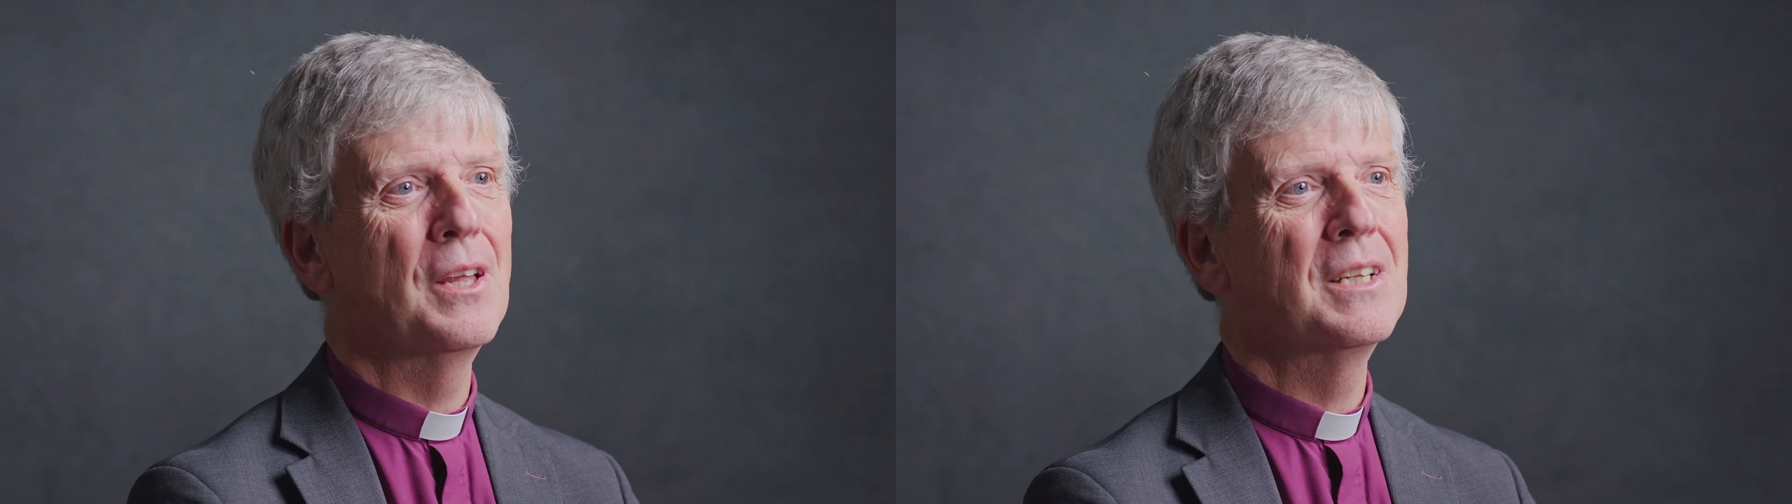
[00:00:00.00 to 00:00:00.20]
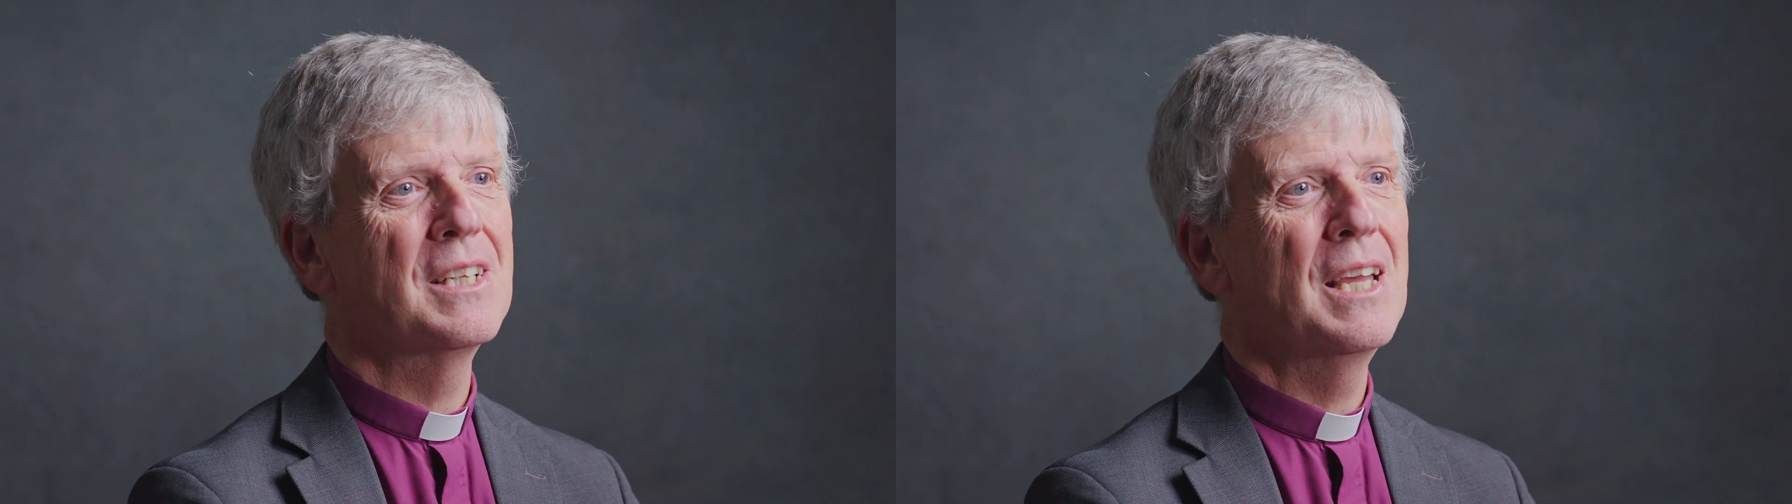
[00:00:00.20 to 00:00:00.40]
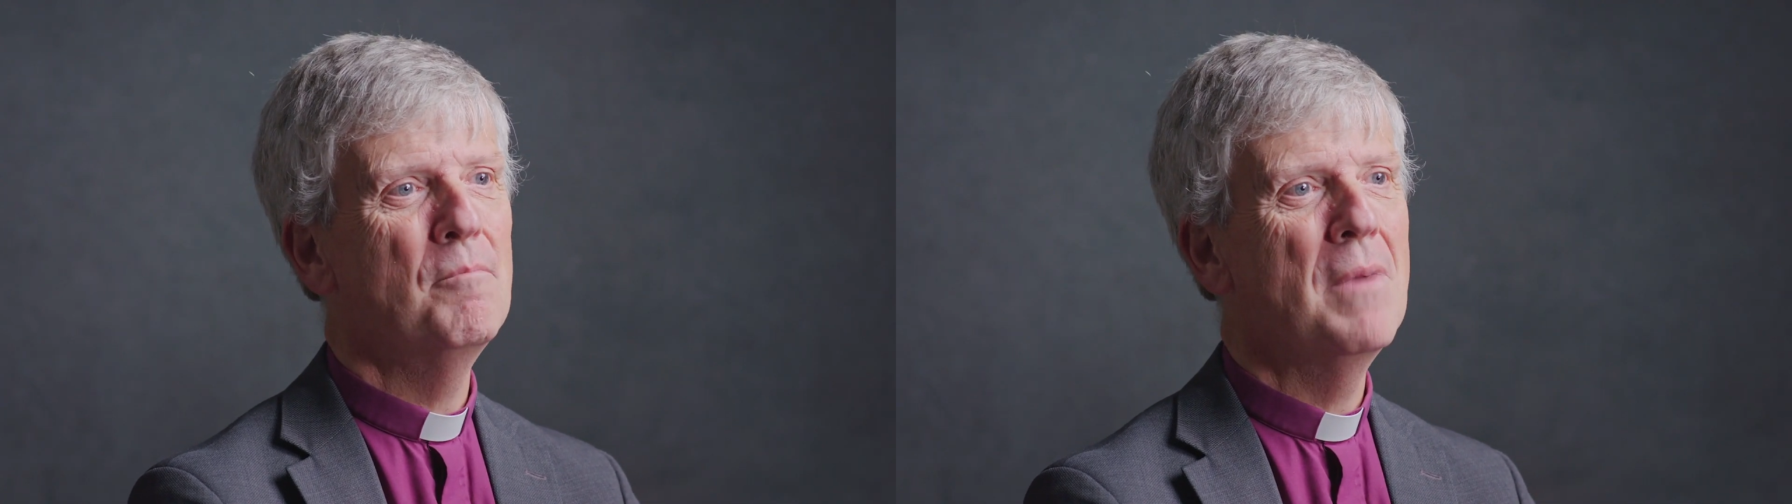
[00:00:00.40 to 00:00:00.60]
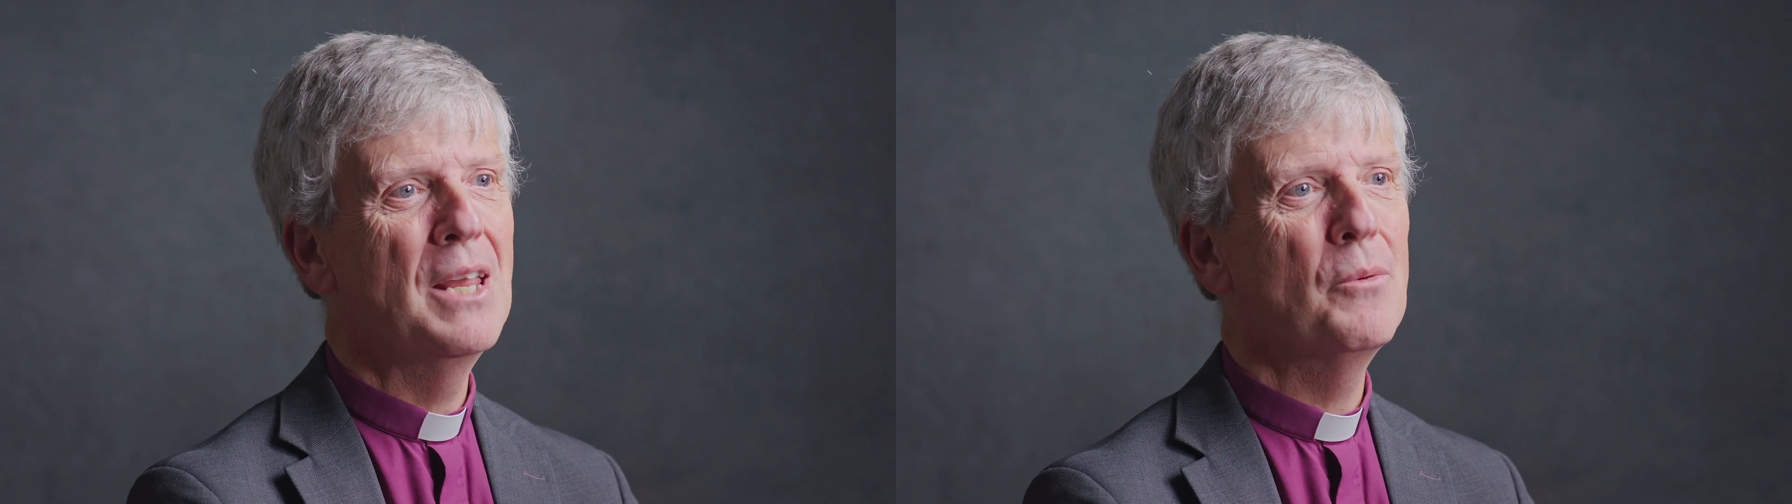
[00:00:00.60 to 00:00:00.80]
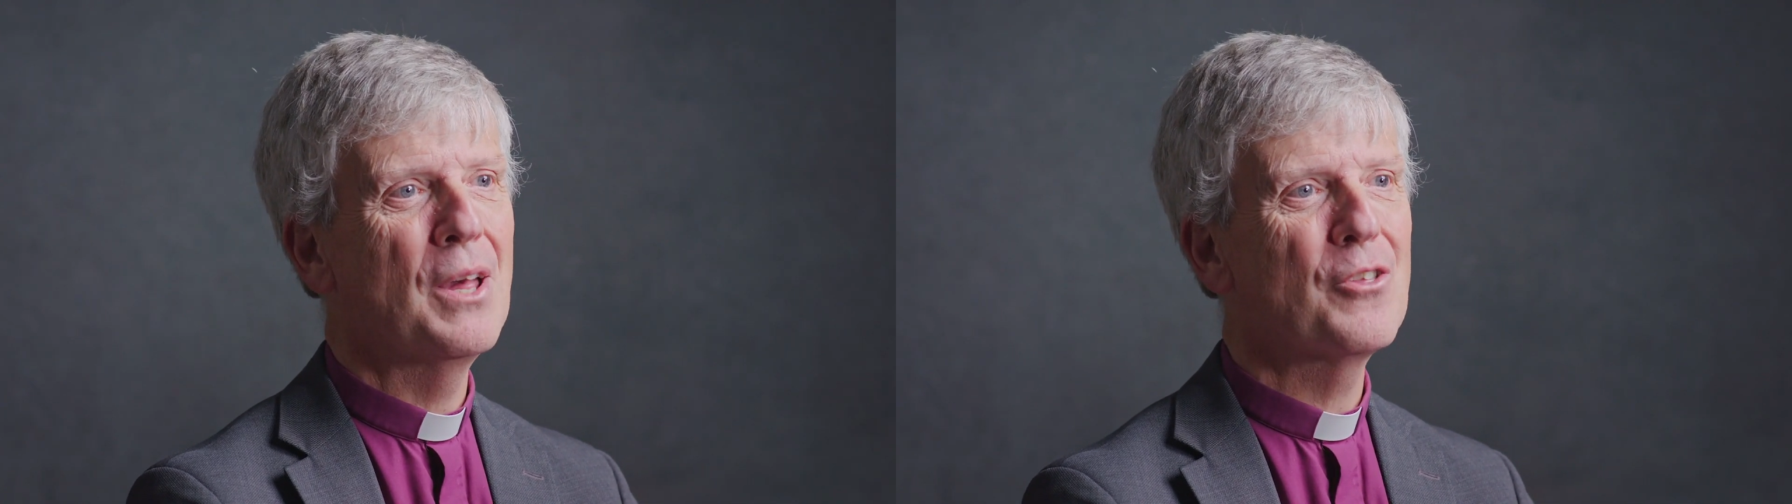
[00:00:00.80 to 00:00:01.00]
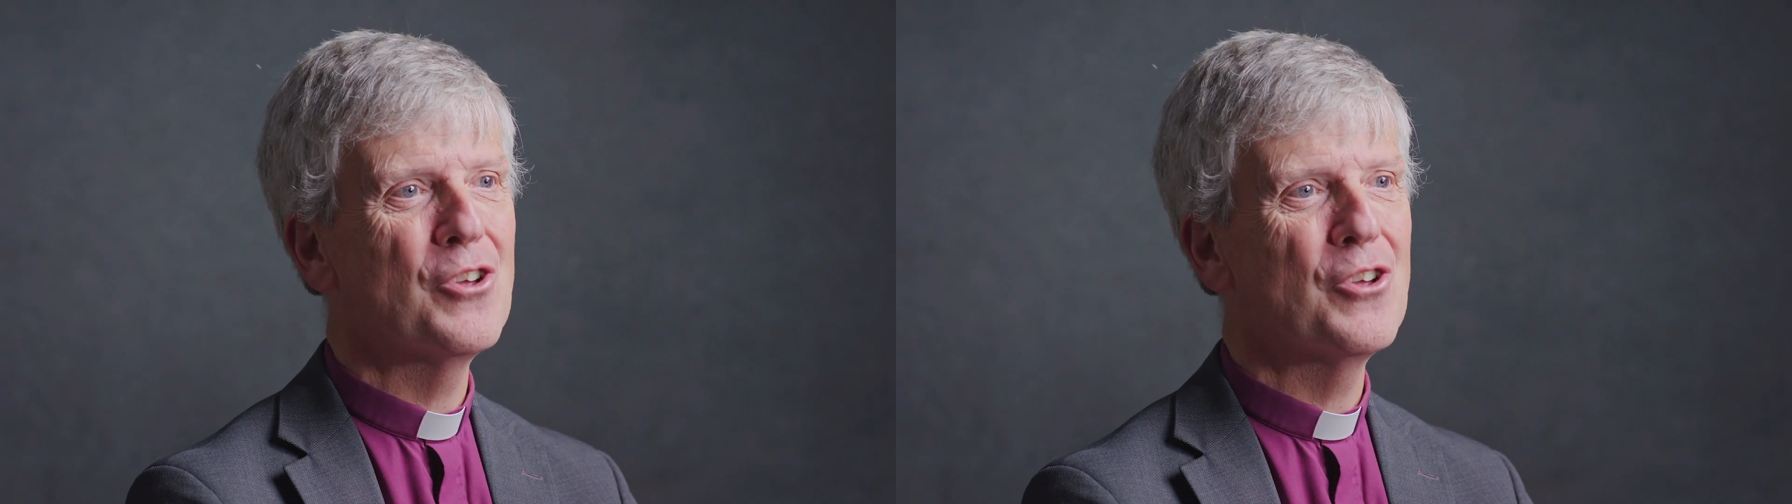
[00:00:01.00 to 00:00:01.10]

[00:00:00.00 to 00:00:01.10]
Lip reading: and in many ways,